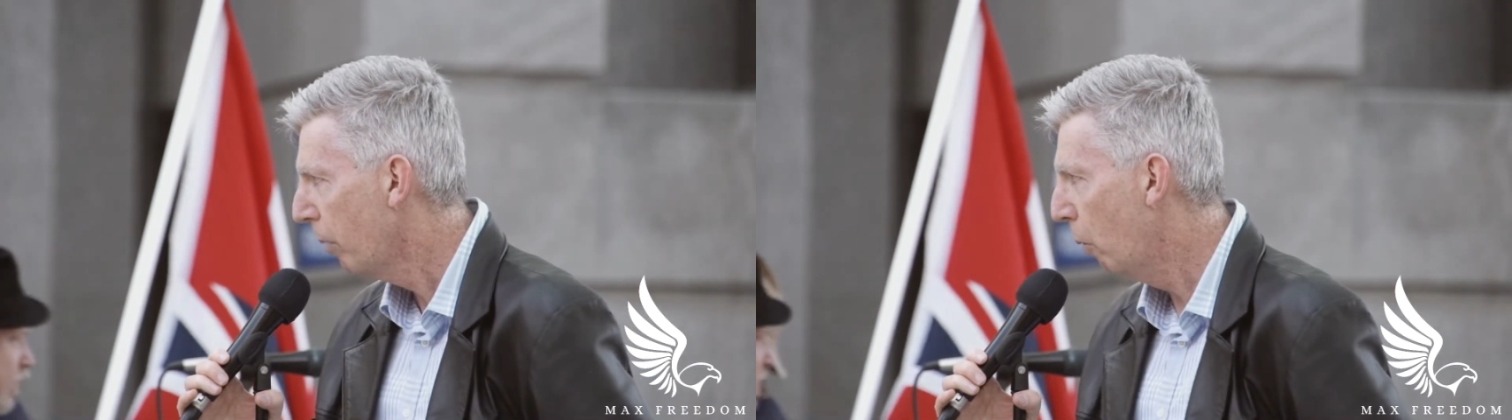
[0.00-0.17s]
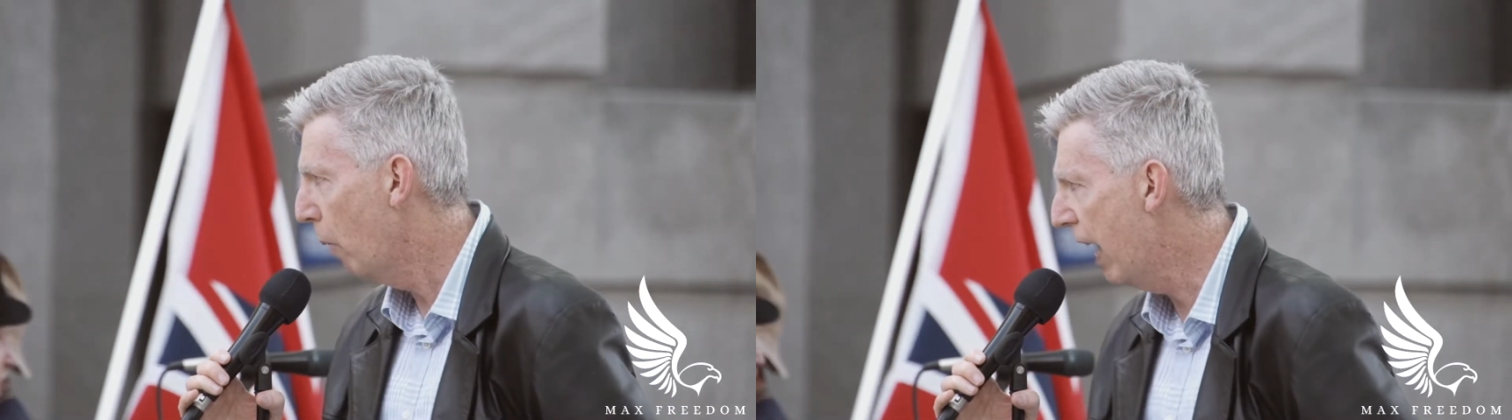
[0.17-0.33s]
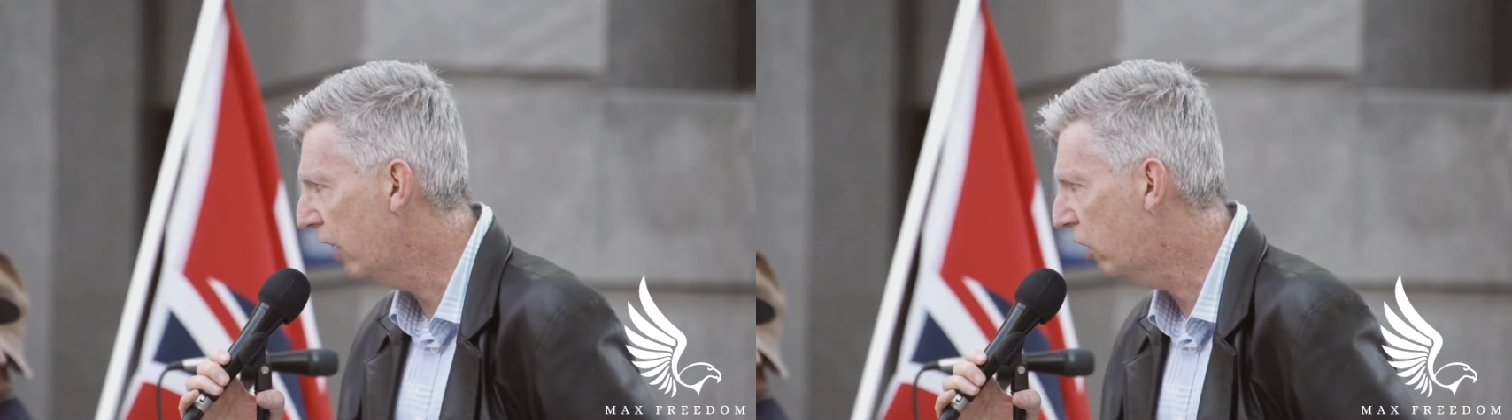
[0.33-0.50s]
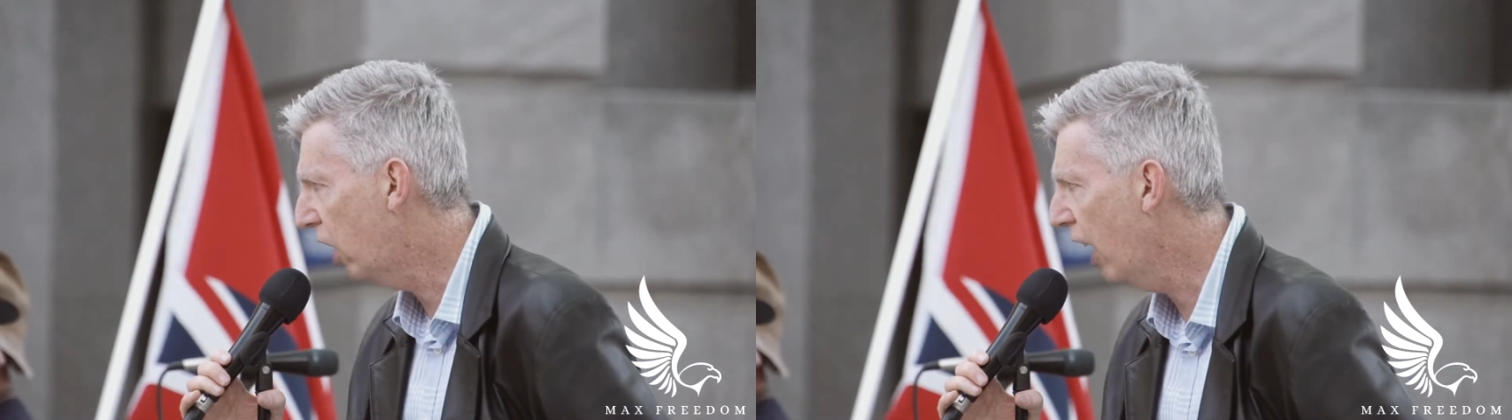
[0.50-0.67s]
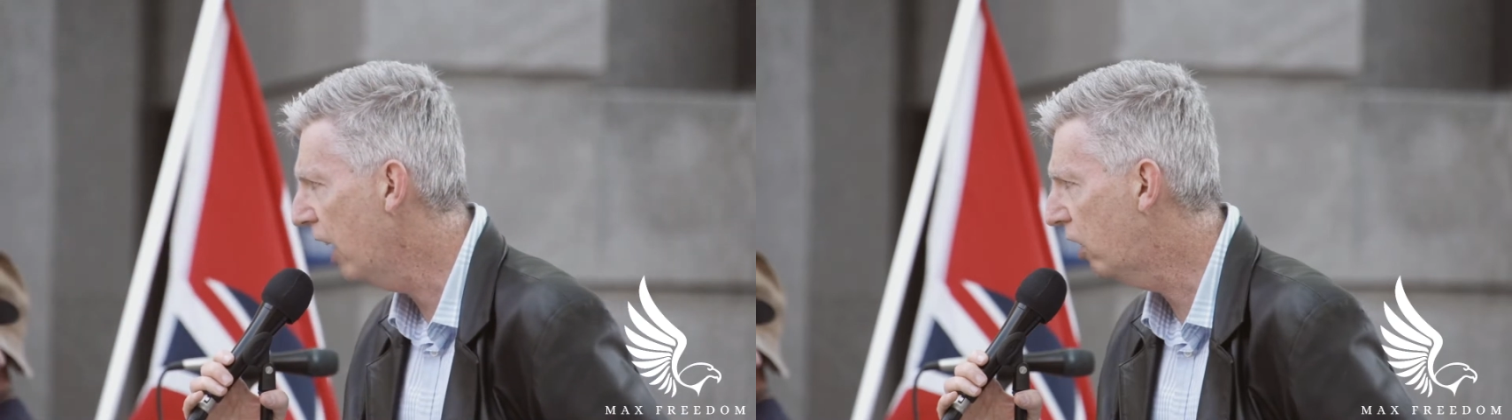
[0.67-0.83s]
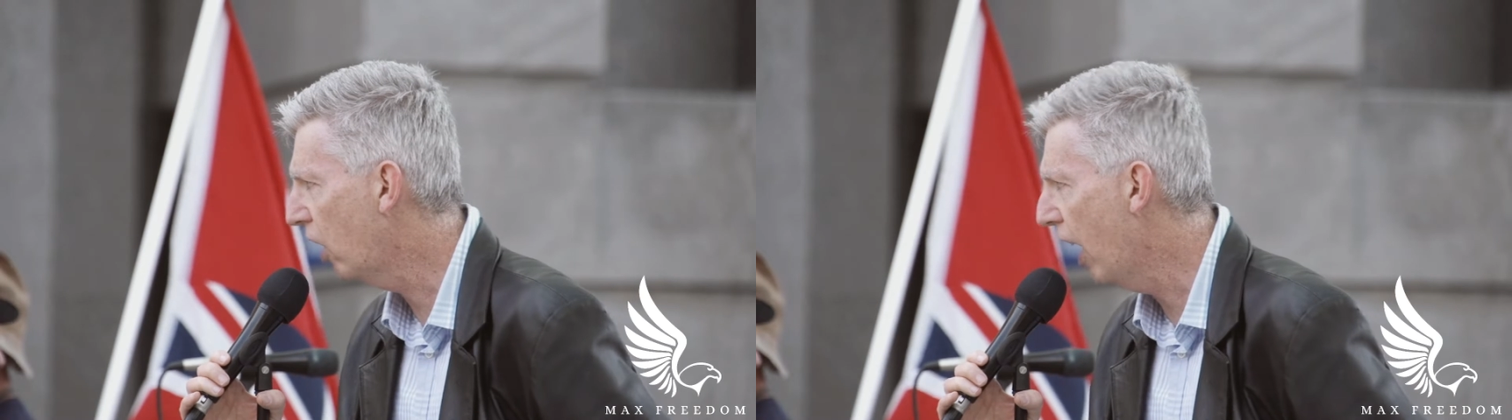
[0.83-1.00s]
when a
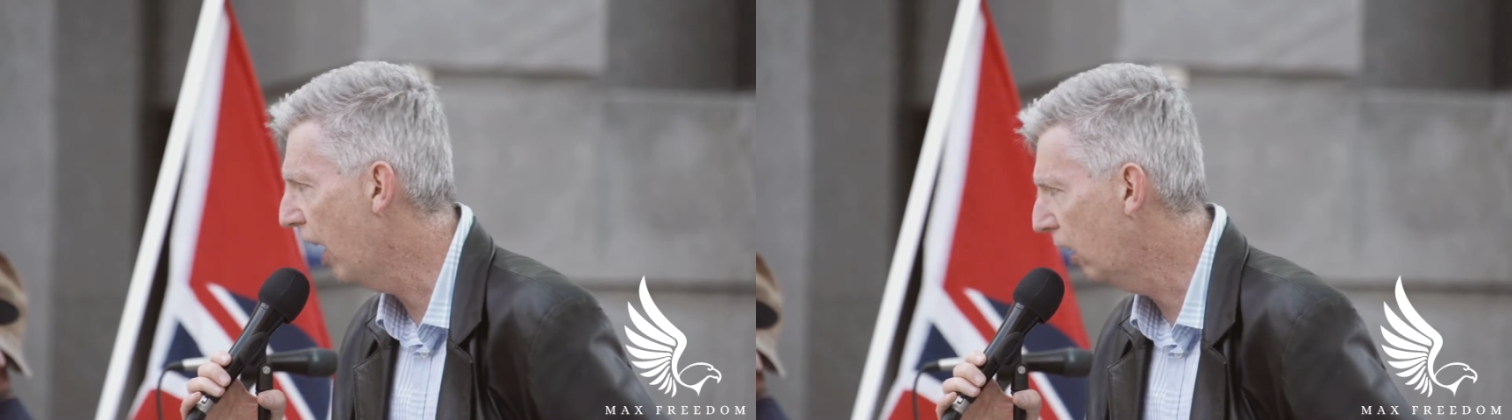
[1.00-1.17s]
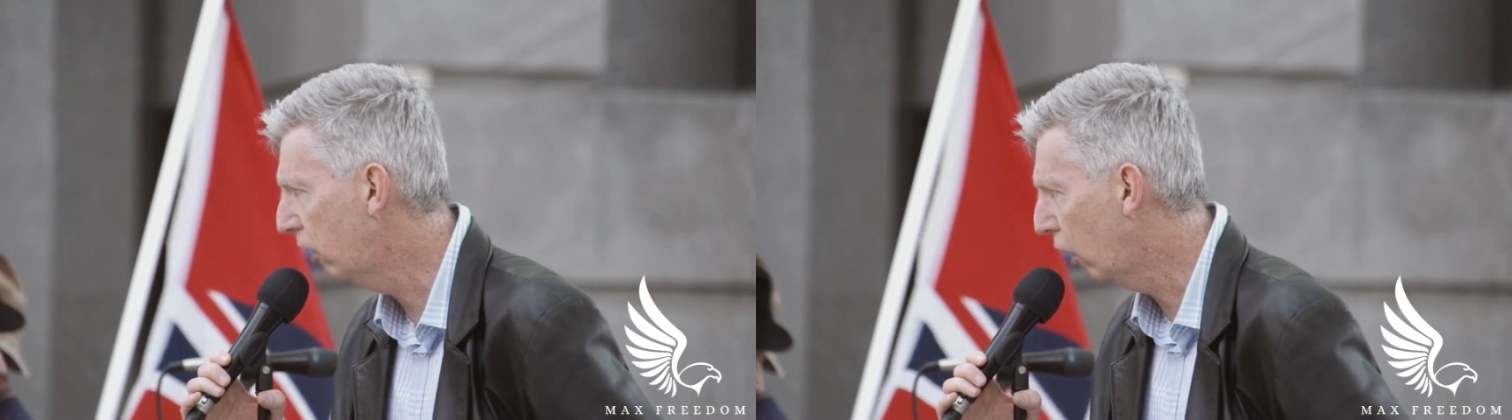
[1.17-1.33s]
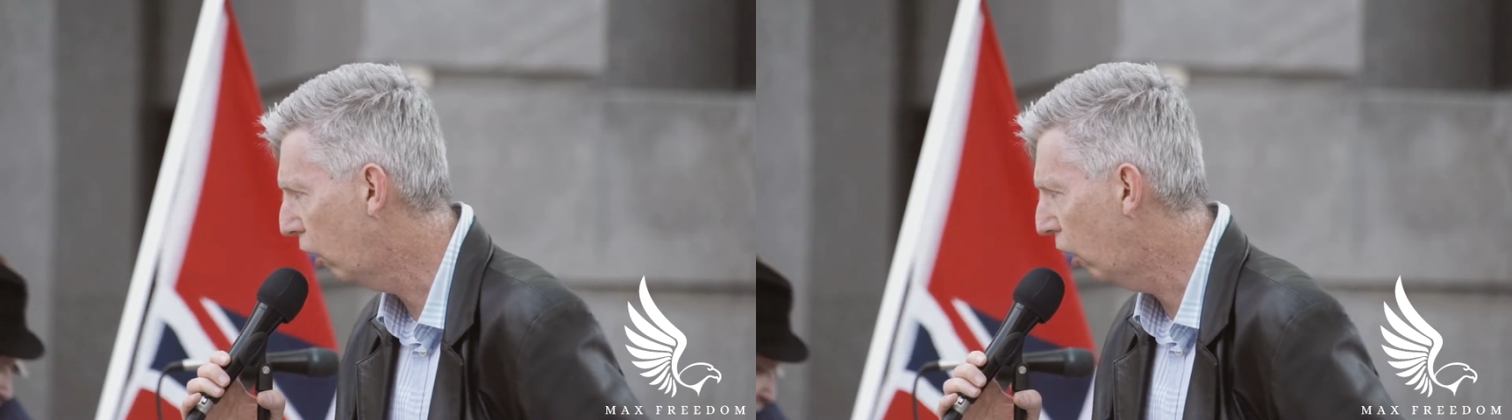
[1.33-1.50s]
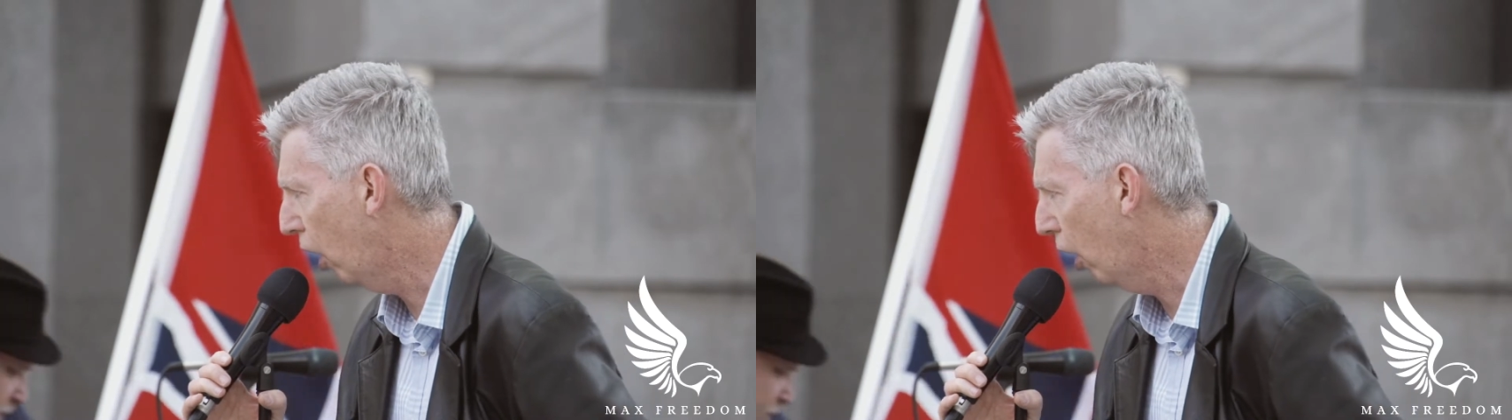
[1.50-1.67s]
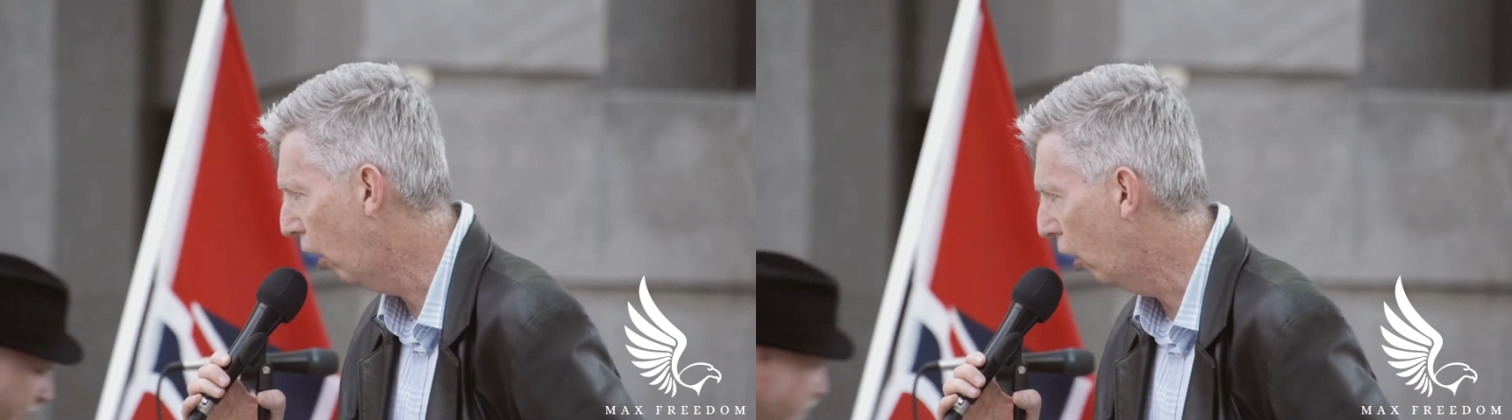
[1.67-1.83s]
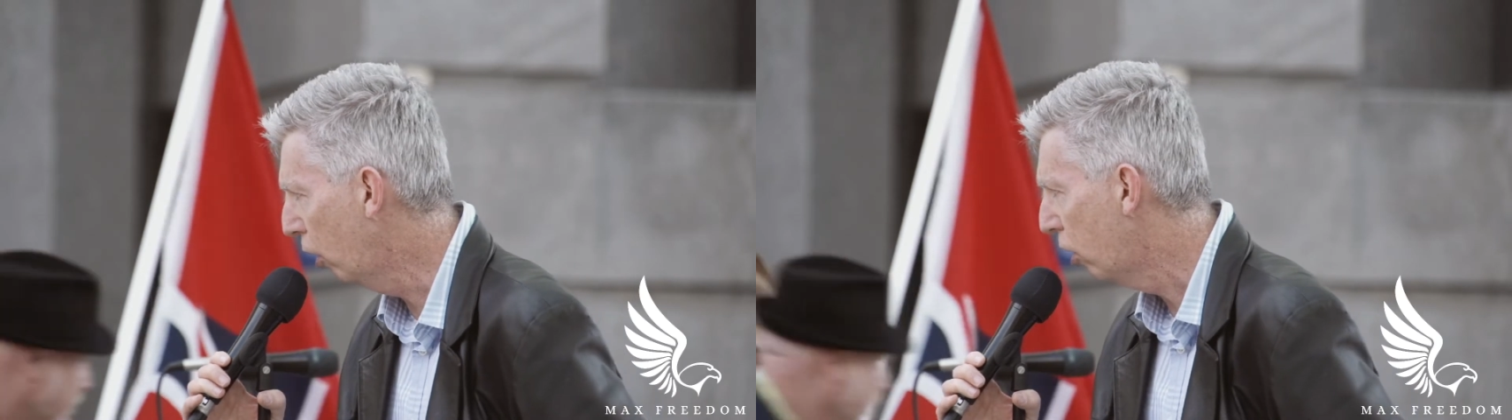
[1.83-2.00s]
teacher is
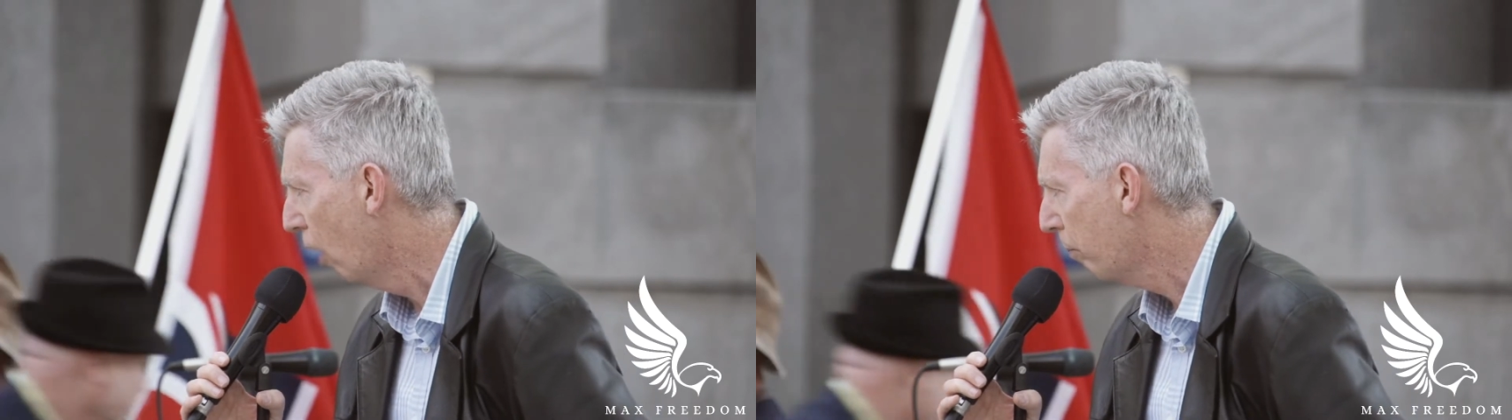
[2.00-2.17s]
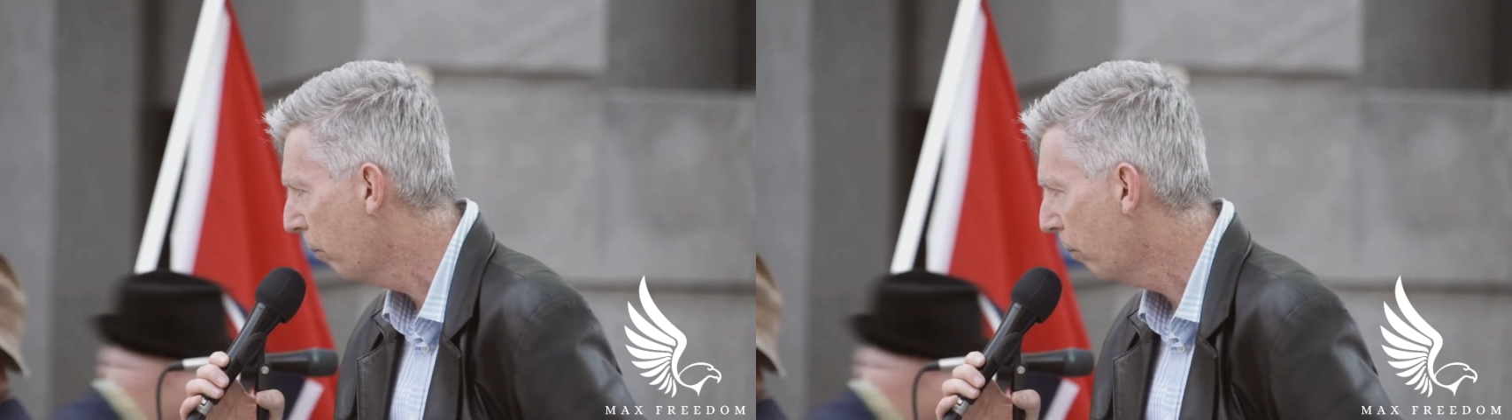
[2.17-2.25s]
accused